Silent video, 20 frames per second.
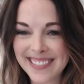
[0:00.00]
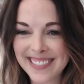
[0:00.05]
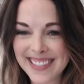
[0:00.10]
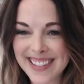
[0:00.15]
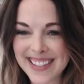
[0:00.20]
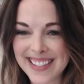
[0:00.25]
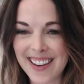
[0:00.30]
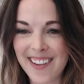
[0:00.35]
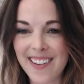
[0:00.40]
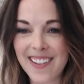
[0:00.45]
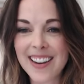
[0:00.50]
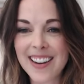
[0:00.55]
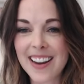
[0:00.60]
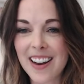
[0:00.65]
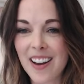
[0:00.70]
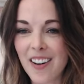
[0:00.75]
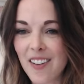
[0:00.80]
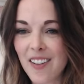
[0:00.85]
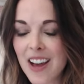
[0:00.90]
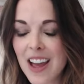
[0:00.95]
So, you
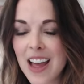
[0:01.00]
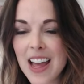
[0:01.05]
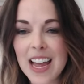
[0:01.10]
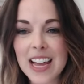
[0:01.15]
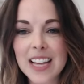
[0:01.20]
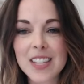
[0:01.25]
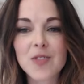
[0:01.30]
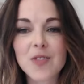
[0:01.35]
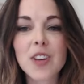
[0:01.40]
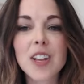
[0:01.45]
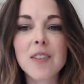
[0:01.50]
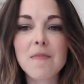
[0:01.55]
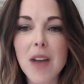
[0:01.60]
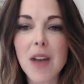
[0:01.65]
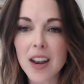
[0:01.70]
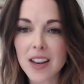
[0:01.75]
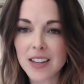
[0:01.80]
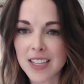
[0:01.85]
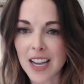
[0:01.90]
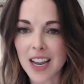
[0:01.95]
know, it's really
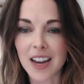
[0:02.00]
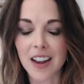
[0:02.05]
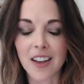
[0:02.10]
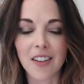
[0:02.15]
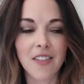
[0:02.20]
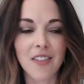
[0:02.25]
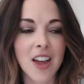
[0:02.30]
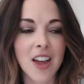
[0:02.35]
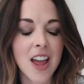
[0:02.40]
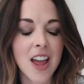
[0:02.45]
meditative.